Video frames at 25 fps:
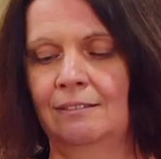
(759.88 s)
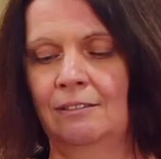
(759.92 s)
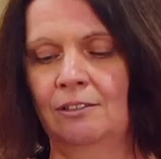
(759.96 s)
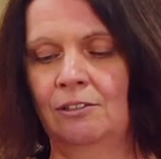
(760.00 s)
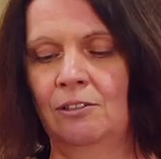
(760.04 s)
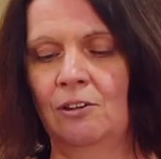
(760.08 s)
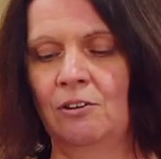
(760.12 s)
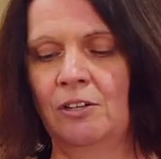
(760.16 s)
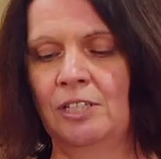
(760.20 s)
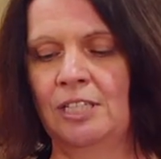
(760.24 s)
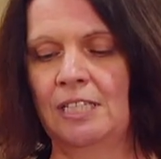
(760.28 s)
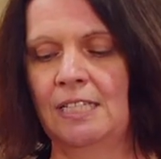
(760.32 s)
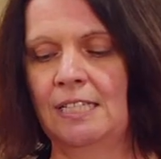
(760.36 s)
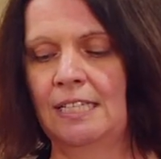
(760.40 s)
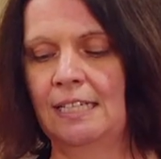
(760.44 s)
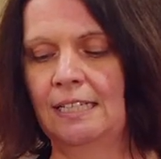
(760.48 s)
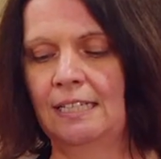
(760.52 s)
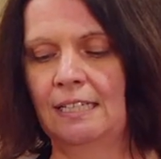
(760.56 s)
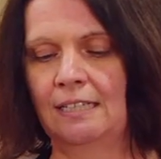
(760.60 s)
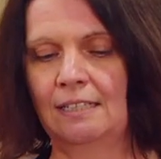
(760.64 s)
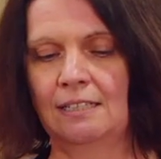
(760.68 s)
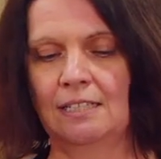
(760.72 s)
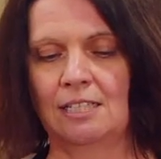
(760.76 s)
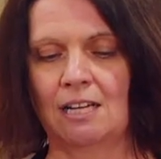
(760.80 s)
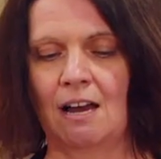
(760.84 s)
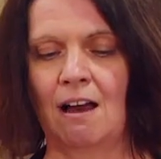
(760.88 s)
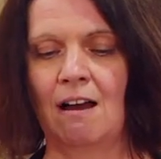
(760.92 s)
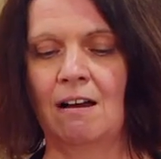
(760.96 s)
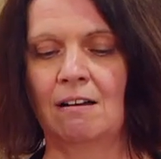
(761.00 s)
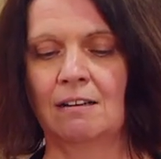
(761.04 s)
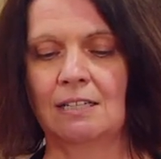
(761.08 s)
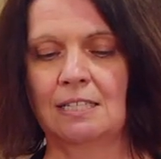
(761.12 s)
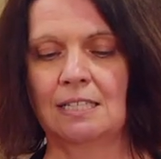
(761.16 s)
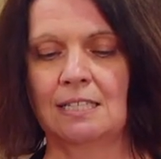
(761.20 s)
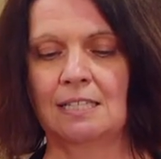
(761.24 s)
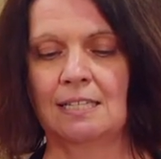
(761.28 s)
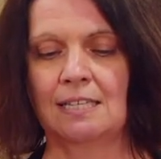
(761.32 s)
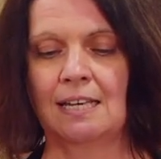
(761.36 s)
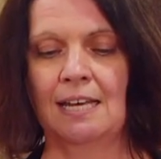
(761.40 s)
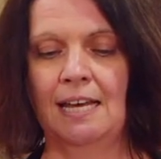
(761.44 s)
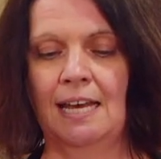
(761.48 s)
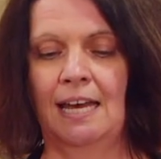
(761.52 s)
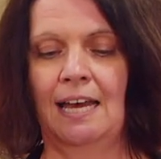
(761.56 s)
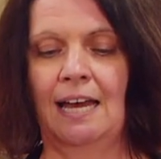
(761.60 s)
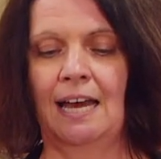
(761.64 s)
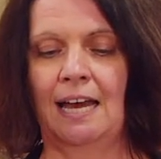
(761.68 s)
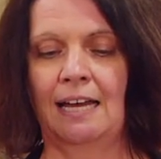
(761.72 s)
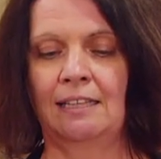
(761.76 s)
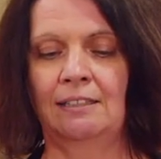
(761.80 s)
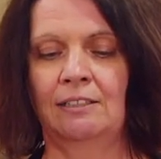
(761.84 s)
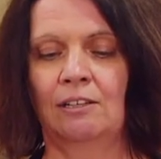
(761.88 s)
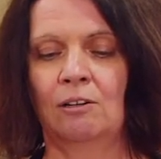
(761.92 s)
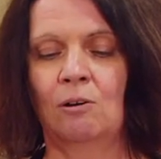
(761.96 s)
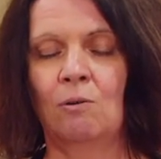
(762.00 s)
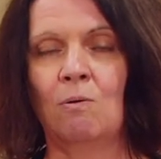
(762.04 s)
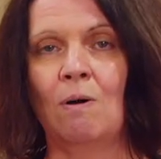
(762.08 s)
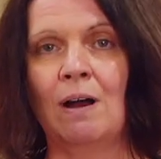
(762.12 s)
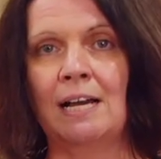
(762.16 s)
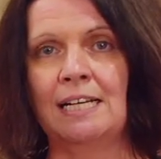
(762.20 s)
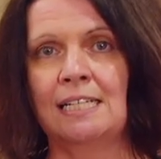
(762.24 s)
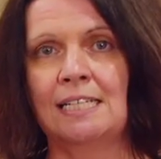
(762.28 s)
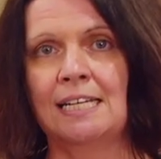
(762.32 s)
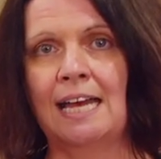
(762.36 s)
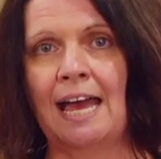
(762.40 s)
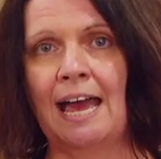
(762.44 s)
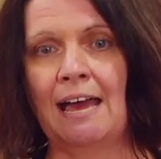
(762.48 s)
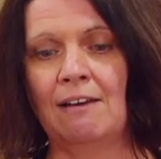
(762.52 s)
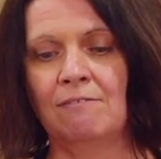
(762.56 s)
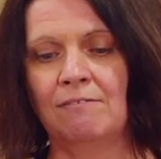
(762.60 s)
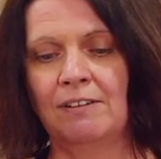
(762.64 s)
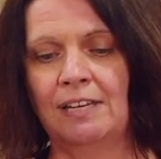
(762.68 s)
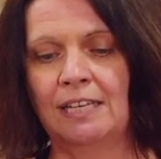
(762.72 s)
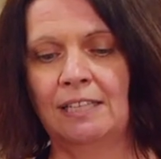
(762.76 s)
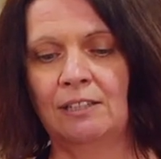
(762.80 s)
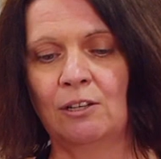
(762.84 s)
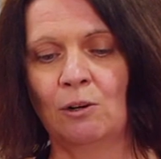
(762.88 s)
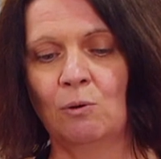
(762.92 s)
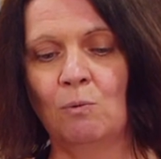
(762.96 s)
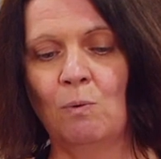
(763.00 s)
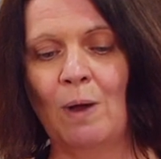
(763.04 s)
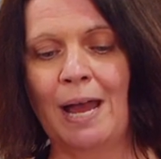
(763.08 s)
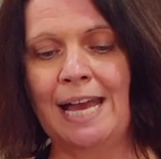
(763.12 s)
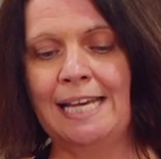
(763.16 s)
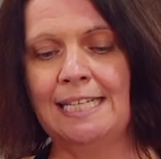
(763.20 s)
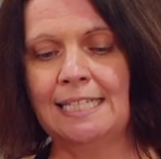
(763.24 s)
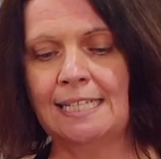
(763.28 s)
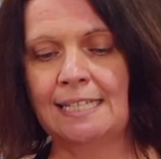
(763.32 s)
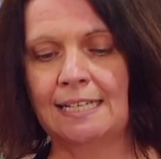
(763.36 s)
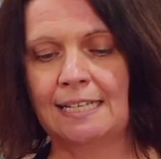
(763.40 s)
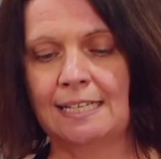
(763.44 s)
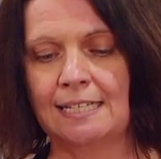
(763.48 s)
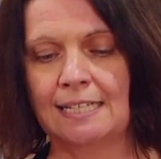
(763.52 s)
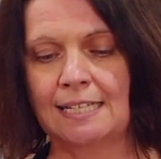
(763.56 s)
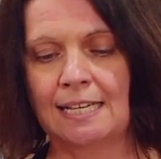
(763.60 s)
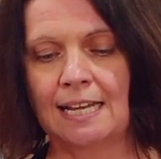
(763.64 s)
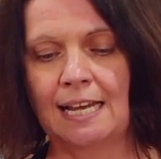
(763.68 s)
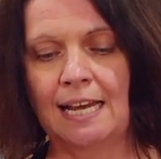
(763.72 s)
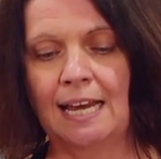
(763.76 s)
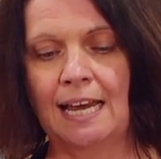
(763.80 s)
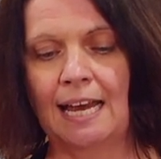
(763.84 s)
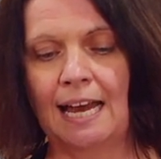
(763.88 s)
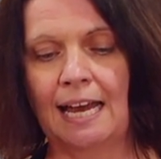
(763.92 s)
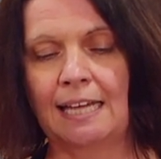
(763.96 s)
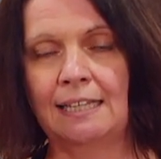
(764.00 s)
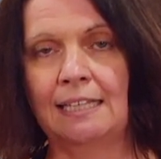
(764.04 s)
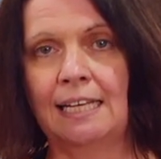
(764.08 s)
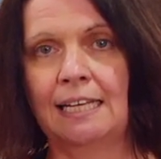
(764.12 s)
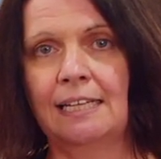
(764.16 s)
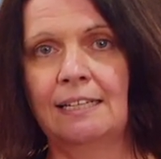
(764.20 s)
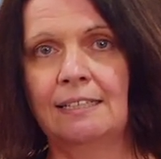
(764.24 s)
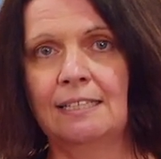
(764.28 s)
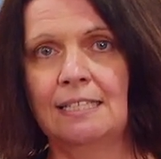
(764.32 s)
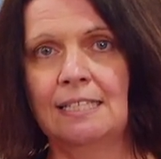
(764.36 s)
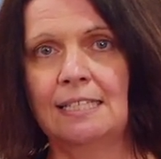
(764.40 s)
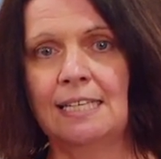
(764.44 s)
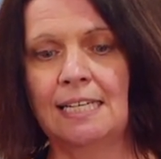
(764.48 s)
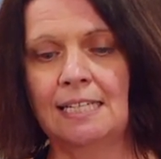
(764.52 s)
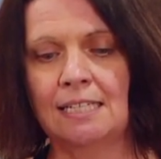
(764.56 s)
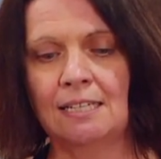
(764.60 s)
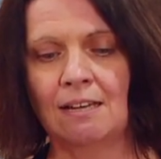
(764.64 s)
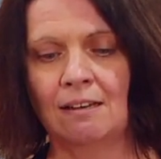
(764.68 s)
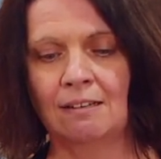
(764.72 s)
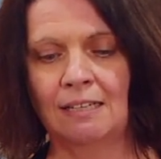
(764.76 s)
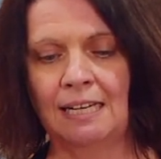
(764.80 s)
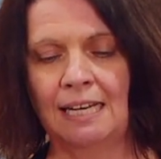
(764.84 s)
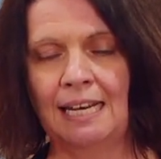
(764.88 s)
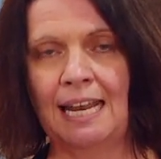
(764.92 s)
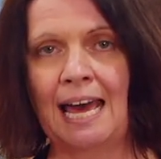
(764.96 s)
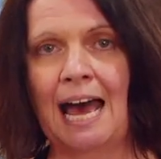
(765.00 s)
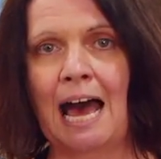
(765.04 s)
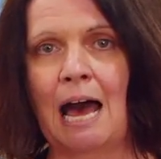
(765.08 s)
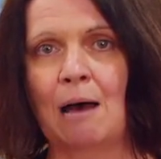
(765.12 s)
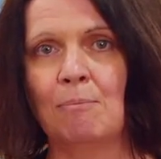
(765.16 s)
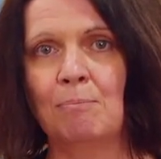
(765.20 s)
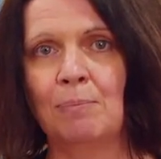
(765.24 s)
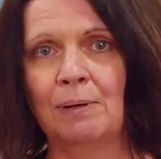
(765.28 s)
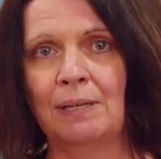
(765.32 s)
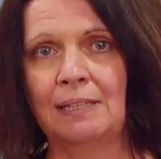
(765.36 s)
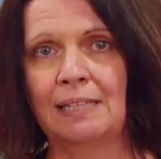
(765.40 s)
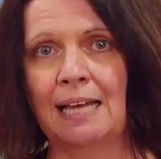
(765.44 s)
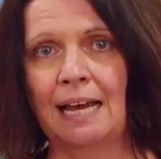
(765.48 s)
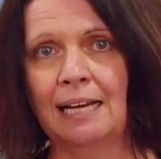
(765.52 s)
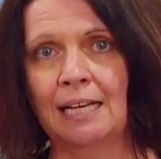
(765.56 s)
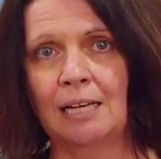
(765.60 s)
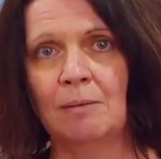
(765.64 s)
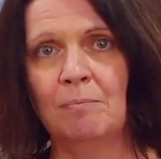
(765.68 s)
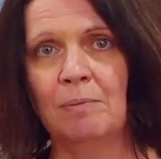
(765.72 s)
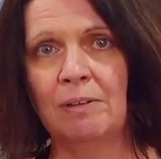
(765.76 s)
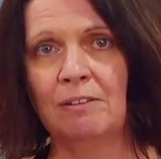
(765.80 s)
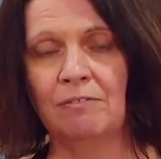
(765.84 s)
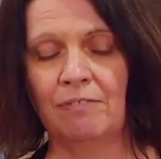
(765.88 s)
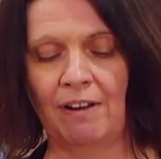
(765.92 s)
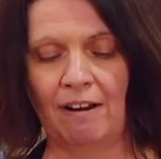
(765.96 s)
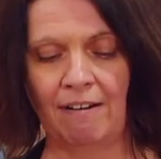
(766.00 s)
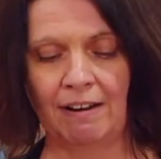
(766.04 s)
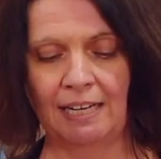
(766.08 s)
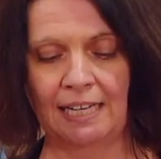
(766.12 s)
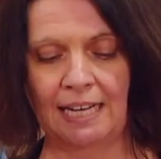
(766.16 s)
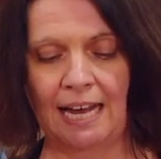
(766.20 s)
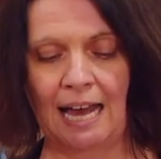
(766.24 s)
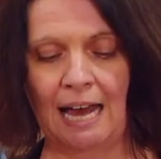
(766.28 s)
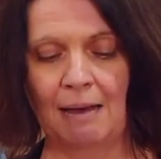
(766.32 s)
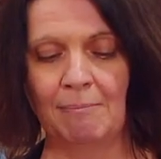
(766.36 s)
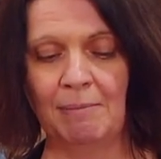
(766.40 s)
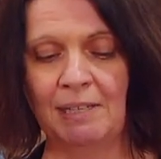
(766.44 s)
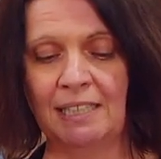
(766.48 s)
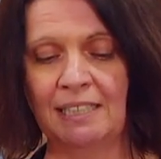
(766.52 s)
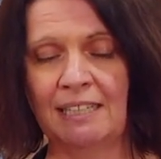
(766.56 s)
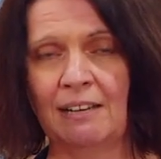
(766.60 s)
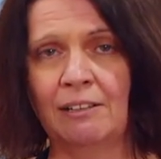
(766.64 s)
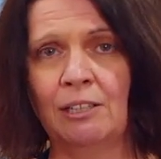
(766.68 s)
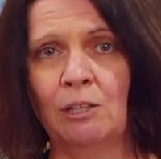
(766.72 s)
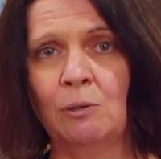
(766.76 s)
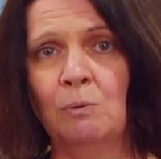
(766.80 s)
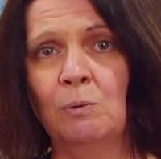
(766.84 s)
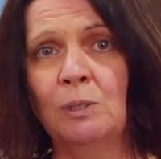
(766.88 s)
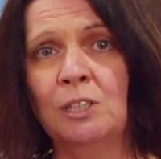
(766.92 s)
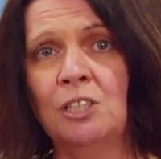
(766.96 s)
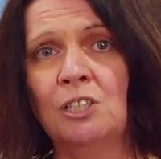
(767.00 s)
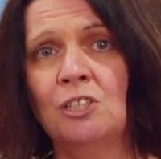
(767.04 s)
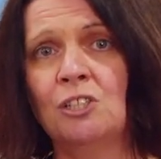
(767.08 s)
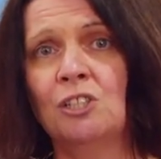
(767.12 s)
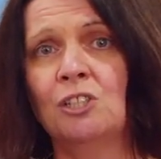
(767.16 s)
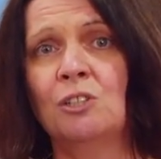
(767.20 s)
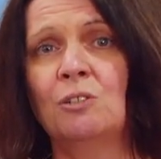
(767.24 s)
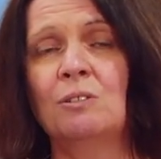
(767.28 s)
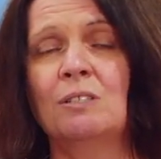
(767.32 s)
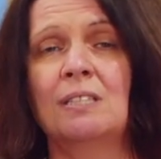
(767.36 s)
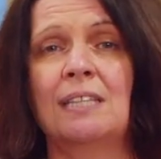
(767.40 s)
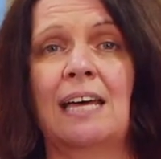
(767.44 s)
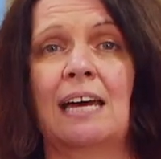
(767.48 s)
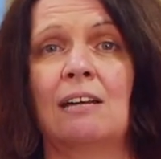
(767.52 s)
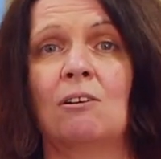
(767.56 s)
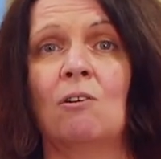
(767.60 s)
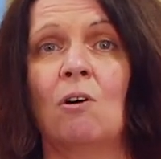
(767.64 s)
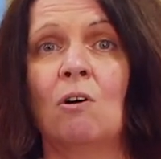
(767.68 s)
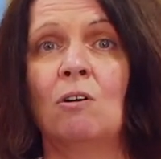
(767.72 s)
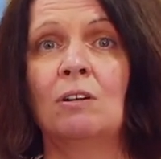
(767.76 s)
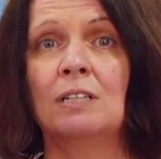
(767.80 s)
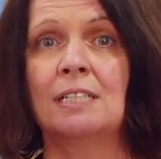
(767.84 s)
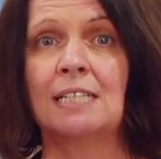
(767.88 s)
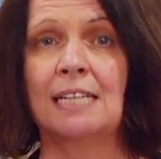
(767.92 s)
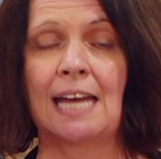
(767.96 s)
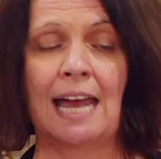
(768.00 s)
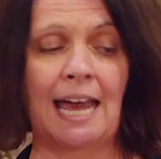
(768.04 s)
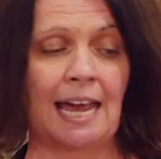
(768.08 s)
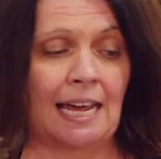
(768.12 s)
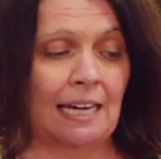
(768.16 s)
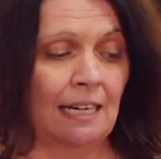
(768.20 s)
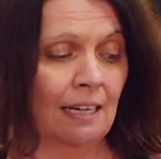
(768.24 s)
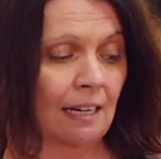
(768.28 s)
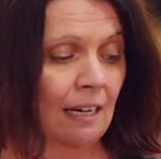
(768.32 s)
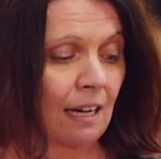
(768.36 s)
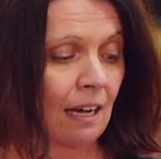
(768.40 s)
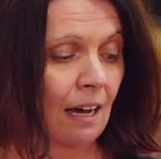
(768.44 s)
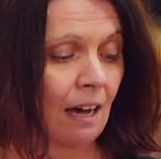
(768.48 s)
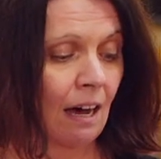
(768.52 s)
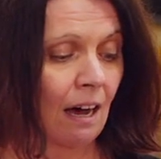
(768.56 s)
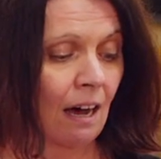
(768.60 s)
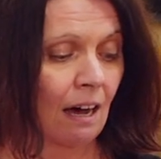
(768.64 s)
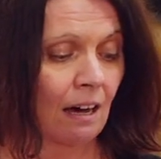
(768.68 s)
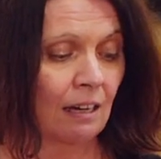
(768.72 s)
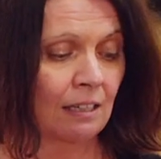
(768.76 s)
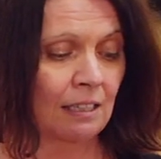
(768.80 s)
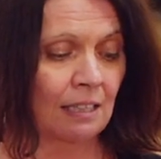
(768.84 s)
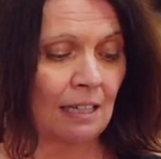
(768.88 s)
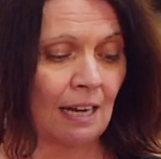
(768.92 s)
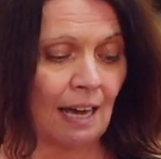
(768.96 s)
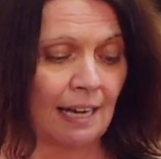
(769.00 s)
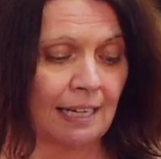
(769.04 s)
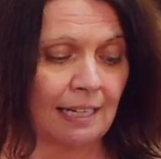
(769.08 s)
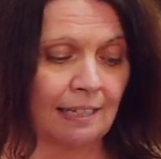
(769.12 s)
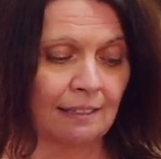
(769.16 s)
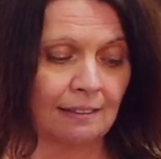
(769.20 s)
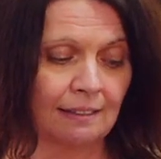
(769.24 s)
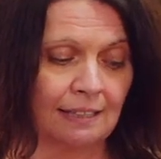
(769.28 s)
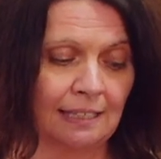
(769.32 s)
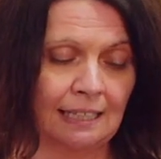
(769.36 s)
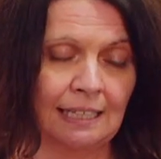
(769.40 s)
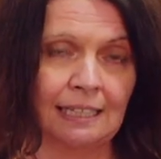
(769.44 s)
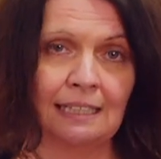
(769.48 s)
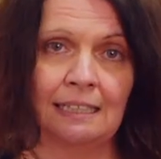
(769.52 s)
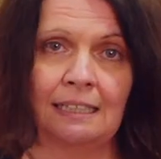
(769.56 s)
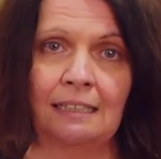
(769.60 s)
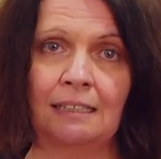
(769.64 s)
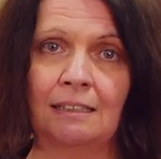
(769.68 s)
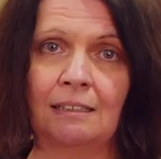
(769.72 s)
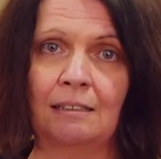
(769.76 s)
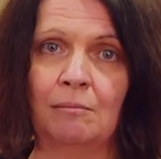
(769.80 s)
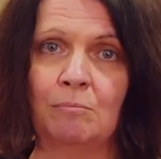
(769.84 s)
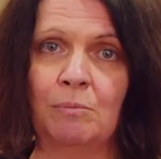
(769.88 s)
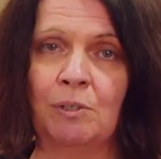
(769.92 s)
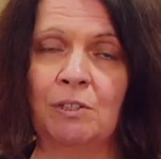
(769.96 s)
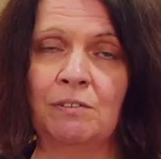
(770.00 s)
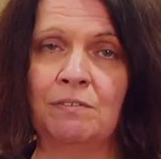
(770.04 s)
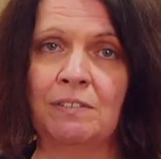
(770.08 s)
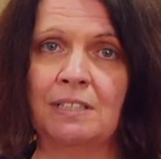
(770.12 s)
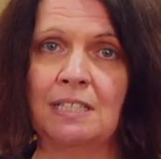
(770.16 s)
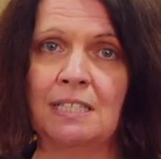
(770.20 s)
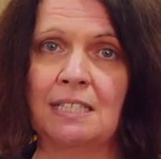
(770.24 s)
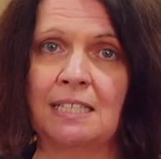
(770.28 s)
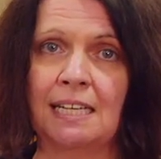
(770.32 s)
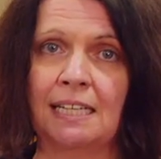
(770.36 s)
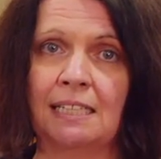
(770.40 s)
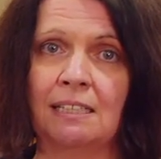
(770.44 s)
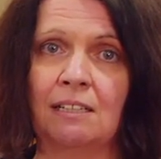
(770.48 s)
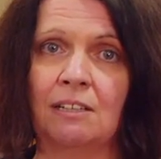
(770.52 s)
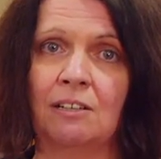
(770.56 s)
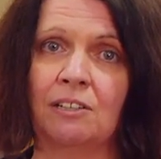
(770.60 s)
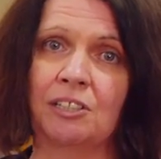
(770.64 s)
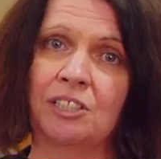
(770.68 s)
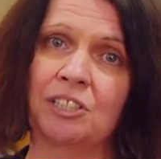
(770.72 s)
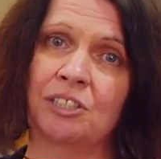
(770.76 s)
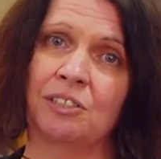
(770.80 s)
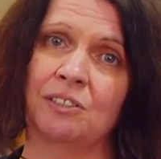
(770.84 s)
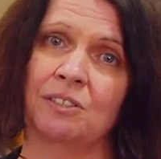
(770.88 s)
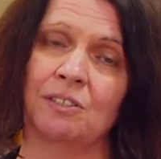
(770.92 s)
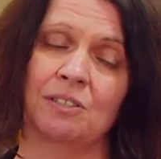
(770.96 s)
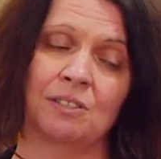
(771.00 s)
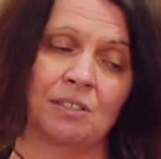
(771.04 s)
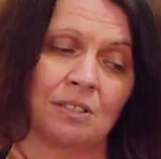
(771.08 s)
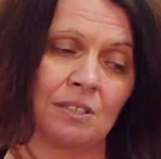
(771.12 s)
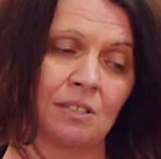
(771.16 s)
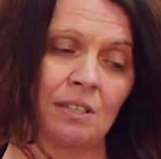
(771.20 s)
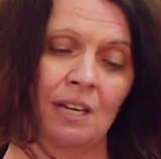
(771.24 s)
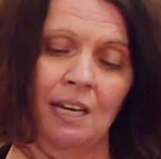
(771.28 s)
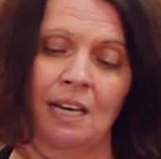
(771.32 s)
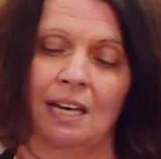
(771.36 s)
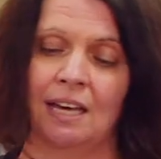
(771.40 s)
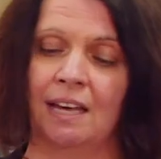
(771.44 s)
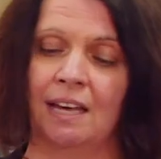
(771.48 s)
gorgeous little dogs, and they're quite heavy, they're weighted, and they could sit on a lap, and that can be very calming. Now, you wouldn't use that all day. Unlike the little move and sit cushions,